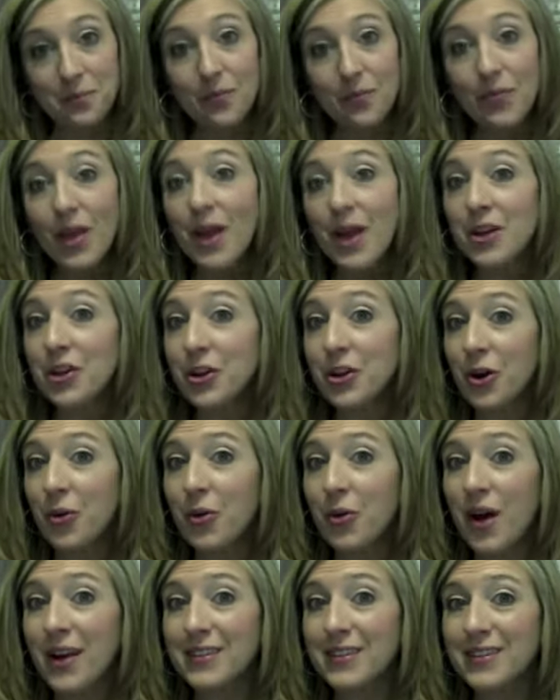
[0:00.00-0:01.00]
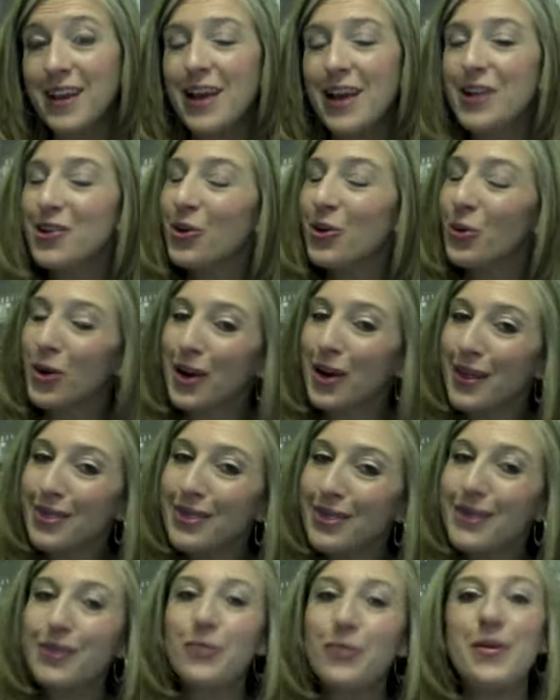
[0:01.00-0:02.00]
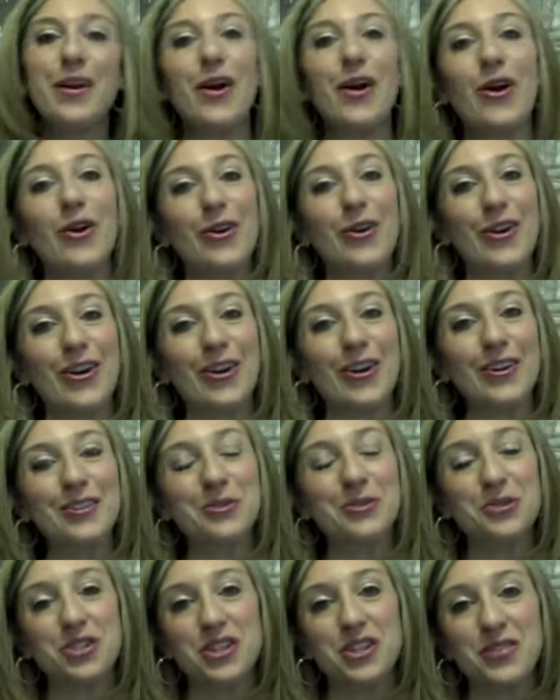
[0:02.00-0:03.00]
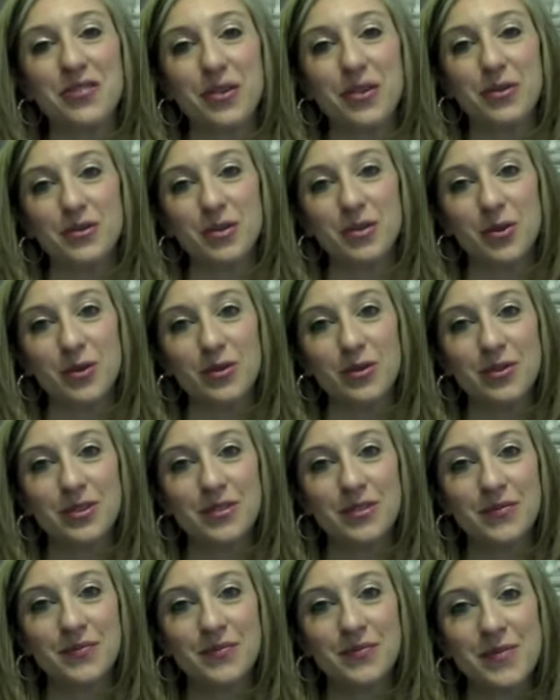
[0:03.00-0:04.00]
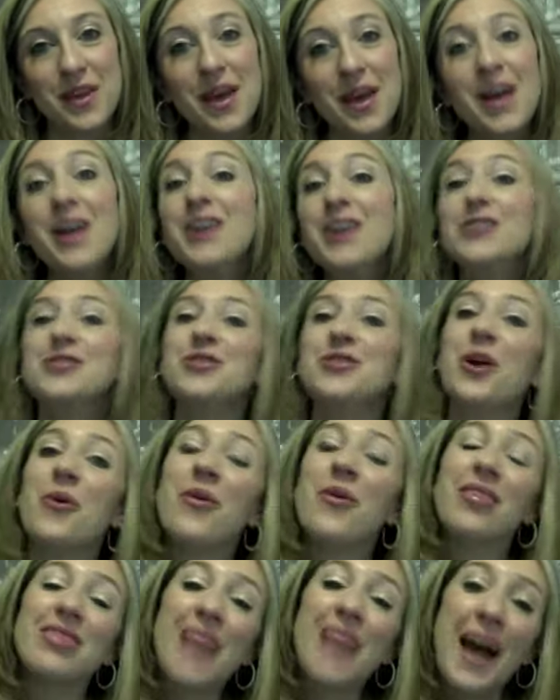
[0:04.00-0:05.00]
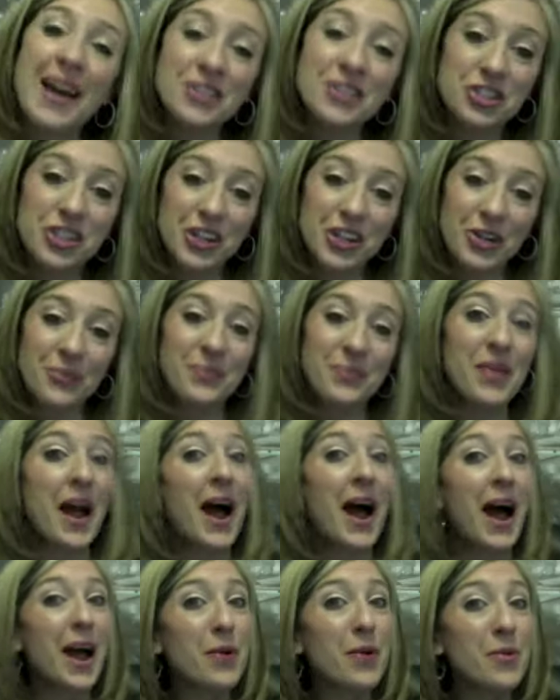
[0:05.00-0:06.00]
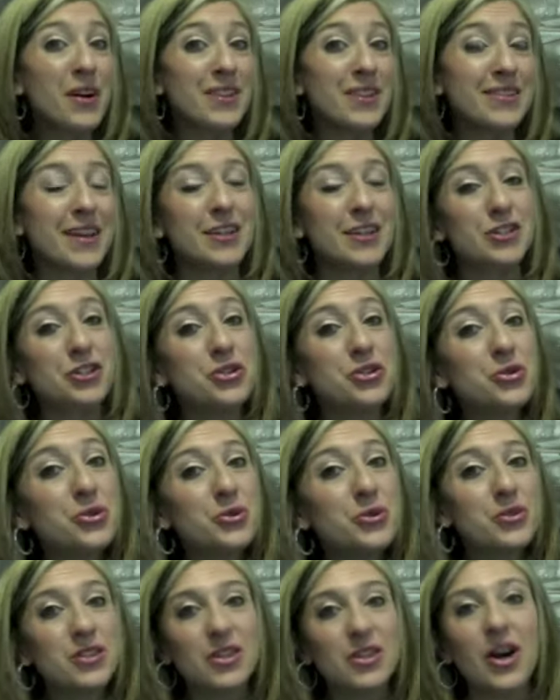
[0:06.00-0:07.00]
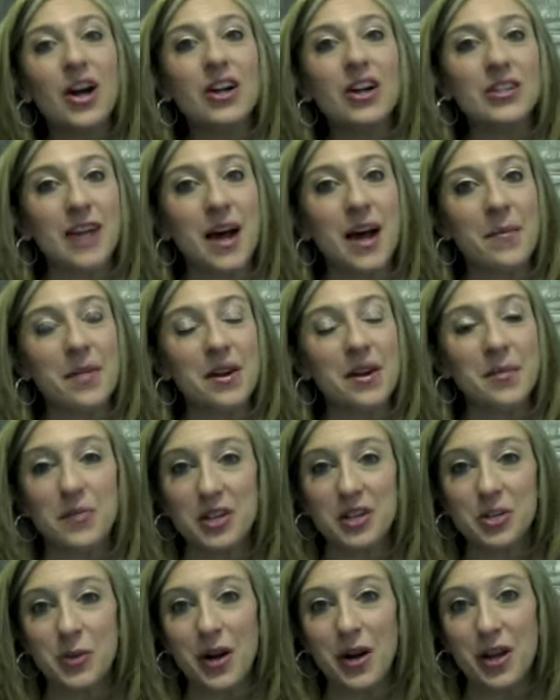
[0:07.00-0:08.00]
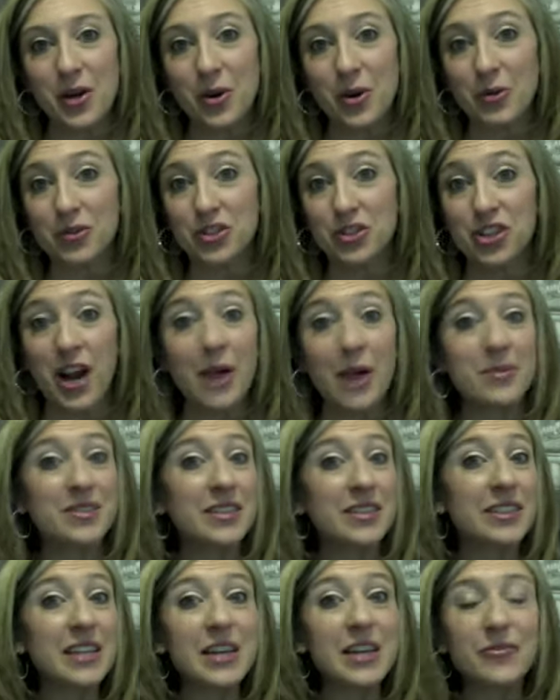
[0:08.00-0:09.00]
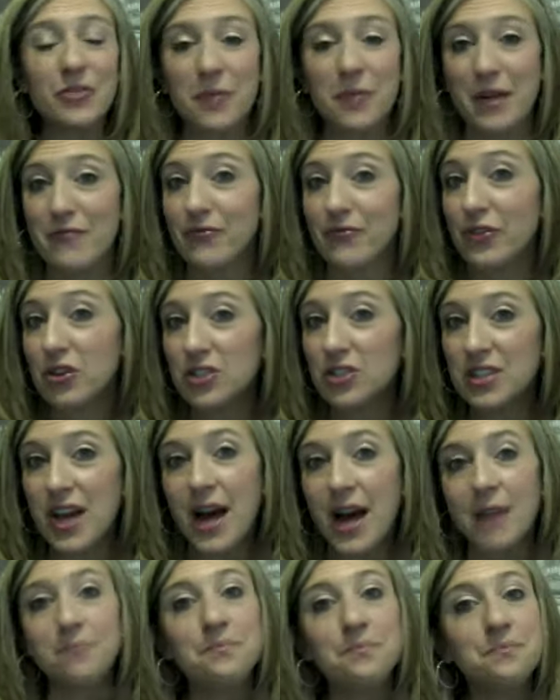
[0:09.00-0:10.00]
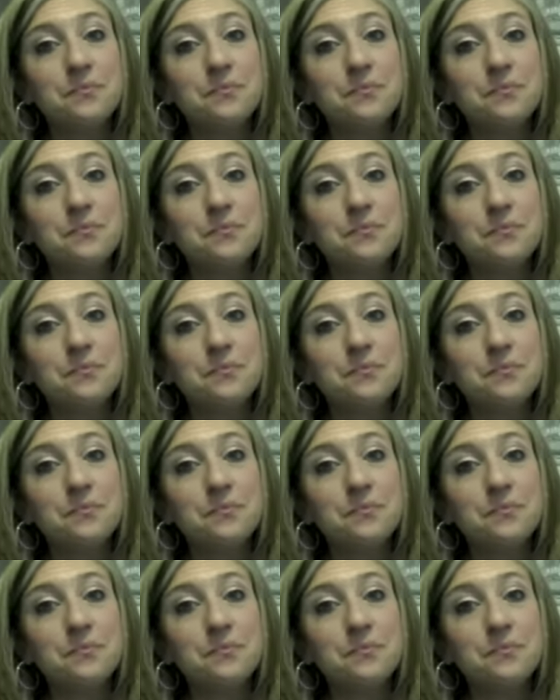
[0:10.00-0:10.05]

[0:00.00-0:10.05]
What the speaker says: And you know what? You'll work a little bit harder to achieve those goals. So last year, I was a 2-star diamond Beachbody coach. I was elite for my first time.